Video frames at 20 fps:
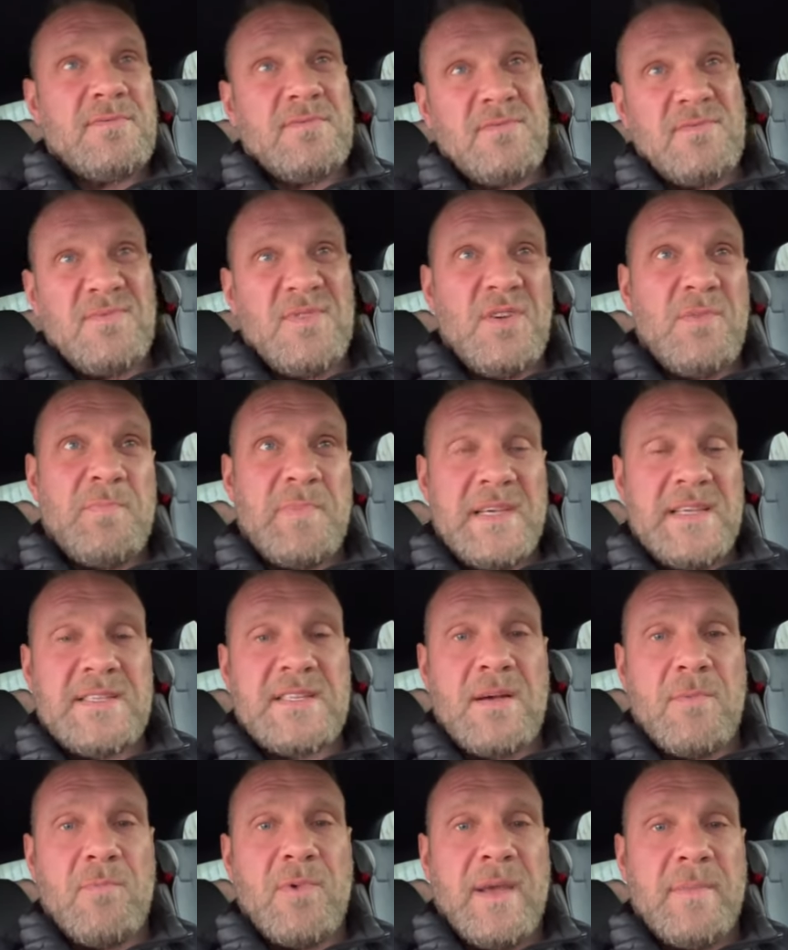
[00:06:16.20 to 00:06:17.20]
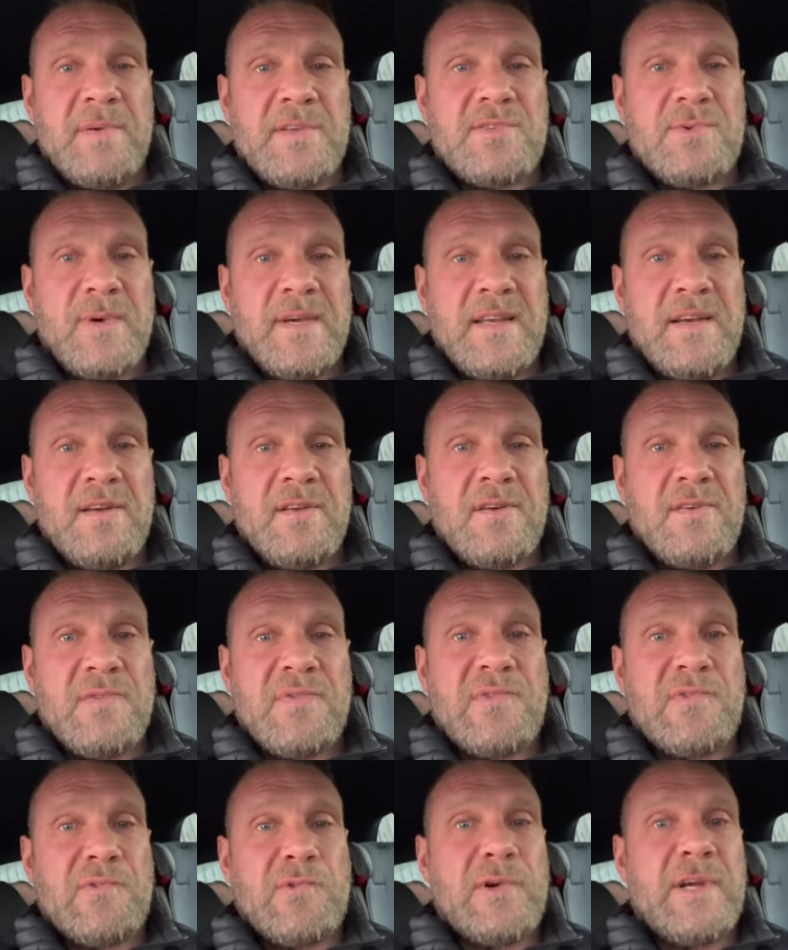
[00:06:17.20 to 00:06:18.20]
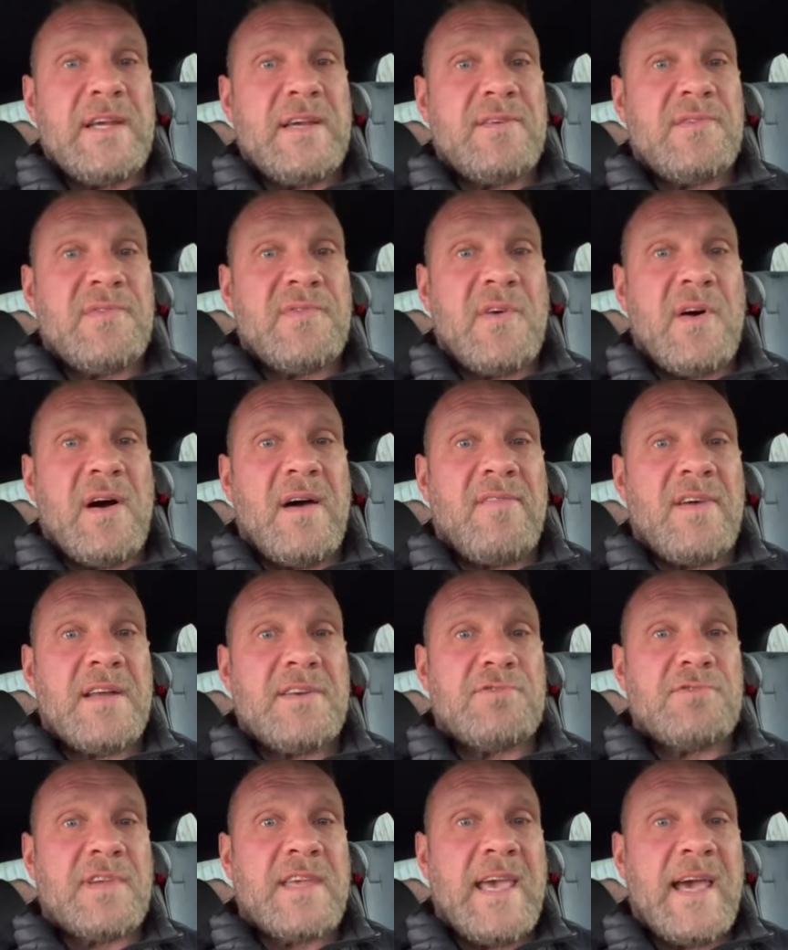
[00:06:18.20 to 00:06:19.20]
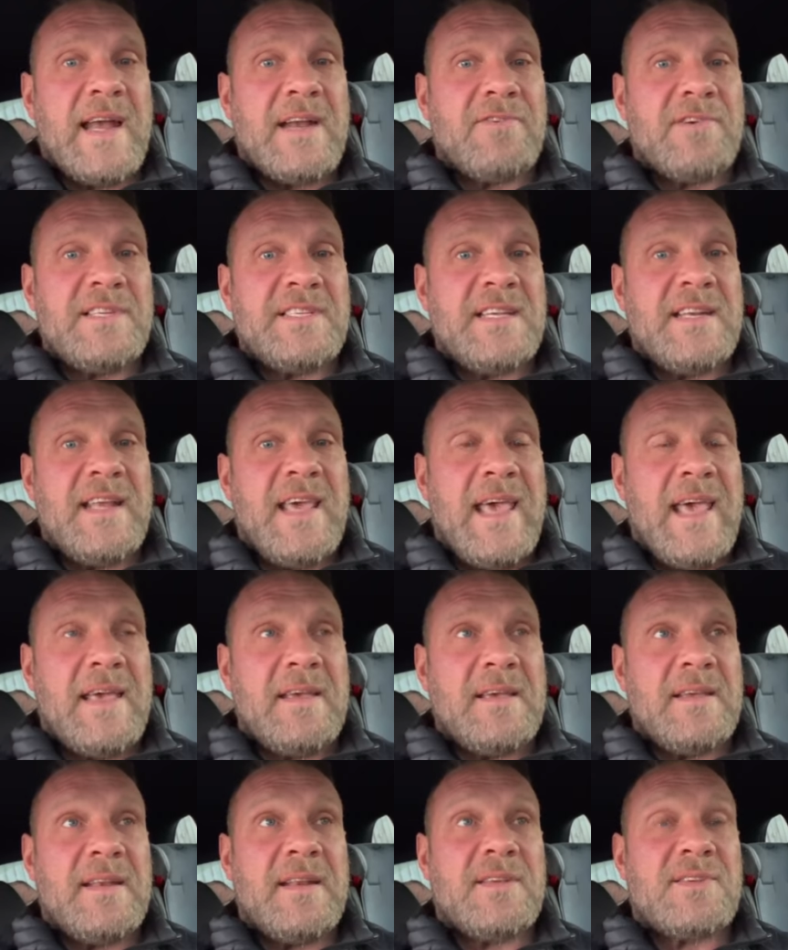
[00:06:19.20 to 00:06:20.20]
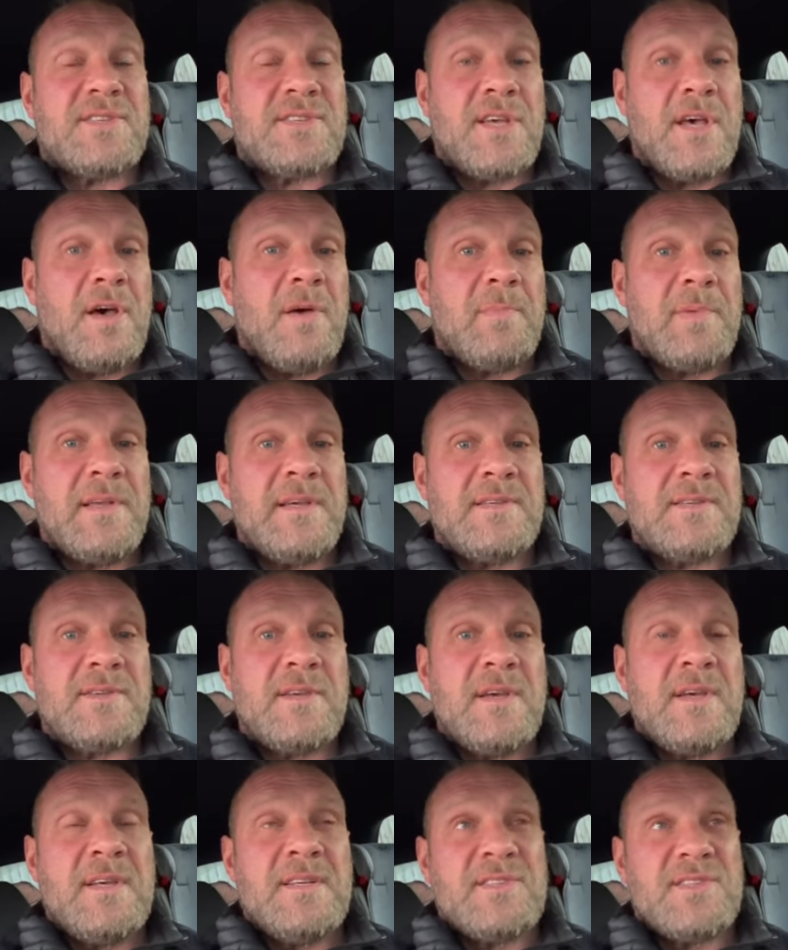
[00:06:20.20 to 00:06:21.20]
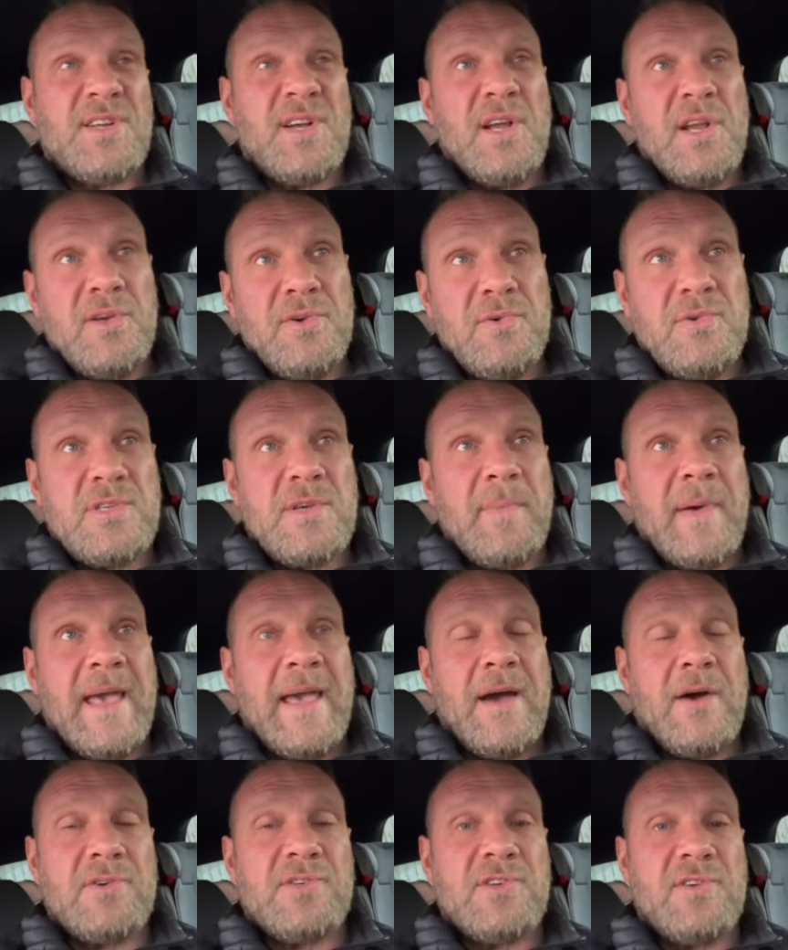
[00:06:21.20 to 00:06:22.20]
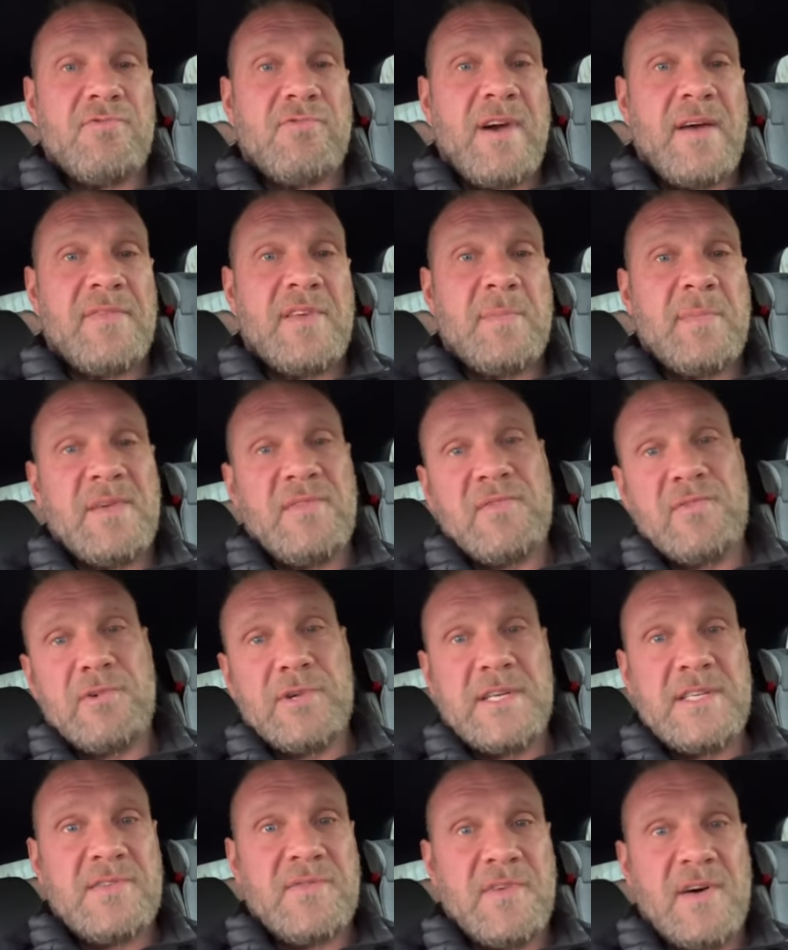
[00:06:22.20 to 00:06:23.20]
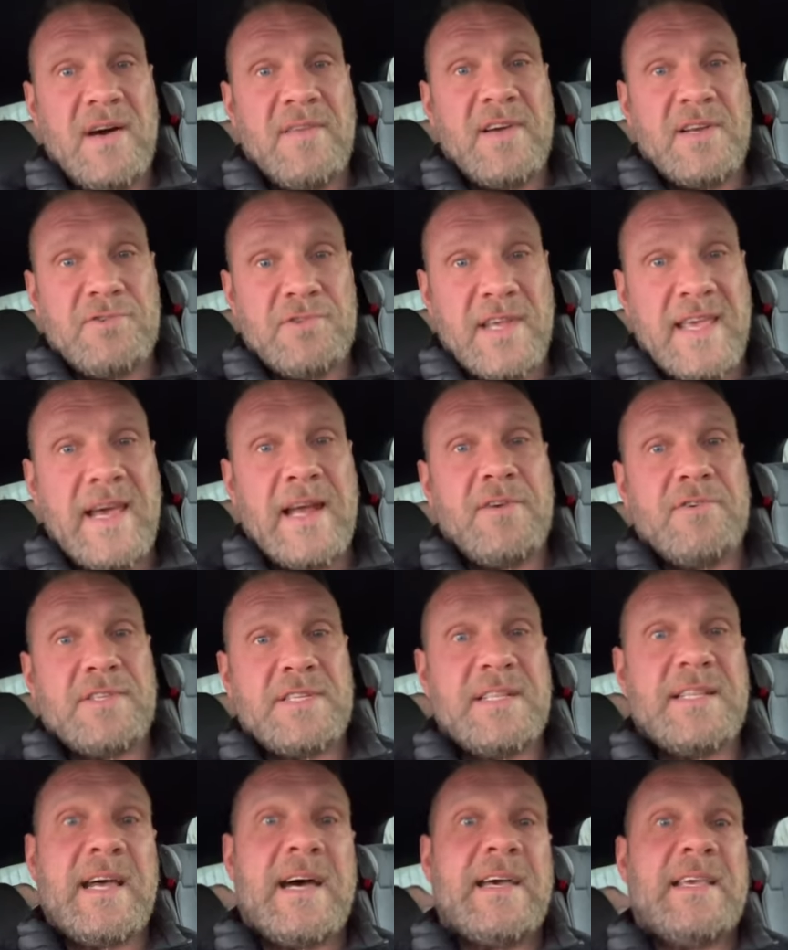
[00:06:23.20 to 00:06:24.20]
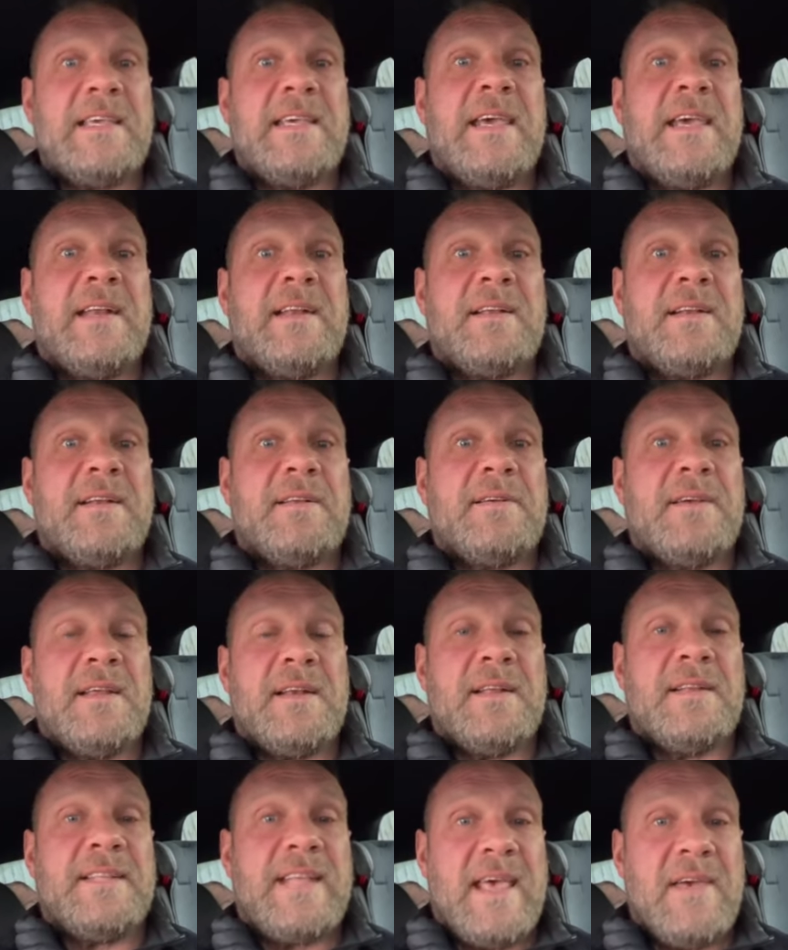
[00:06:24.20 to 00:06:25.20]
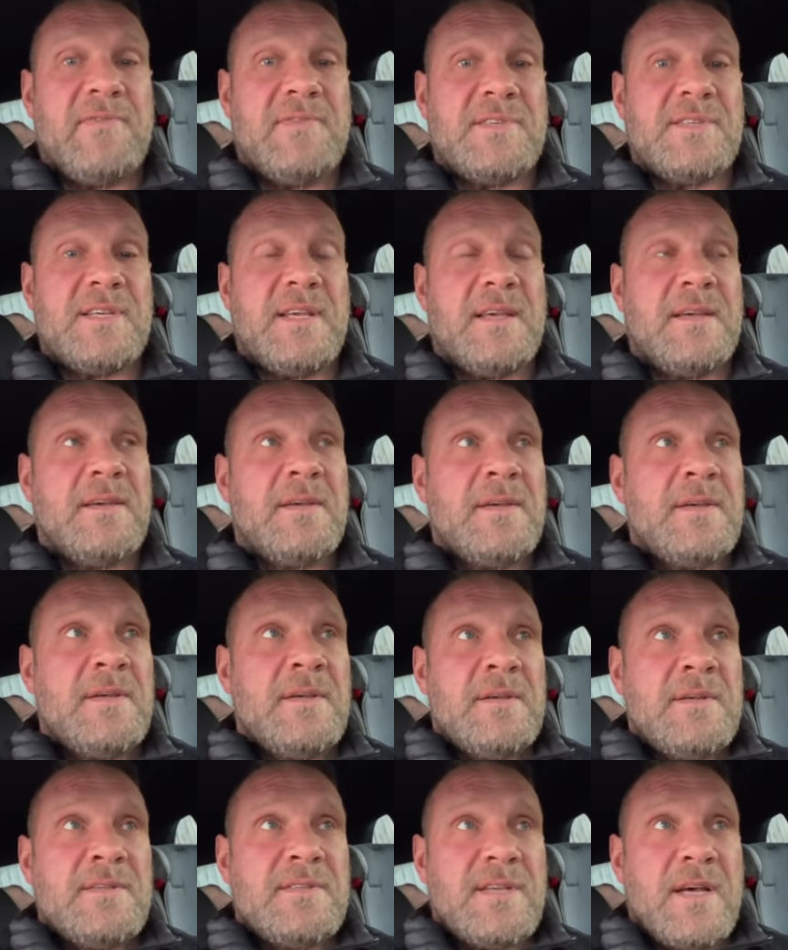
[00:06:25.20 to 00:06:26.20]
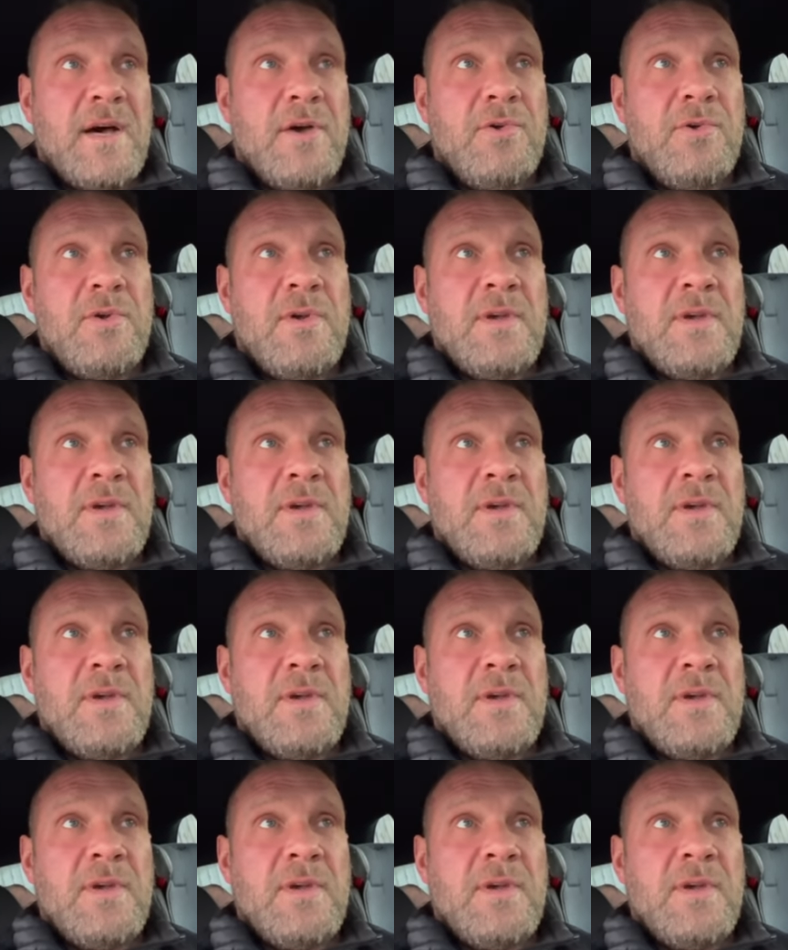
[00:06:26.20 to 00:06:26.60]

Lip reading: you'd be somewhere between 300 and 500 calories in a surplus. To lose a pound, you'd roughly be 300 to 500 calories a day in a deficit. So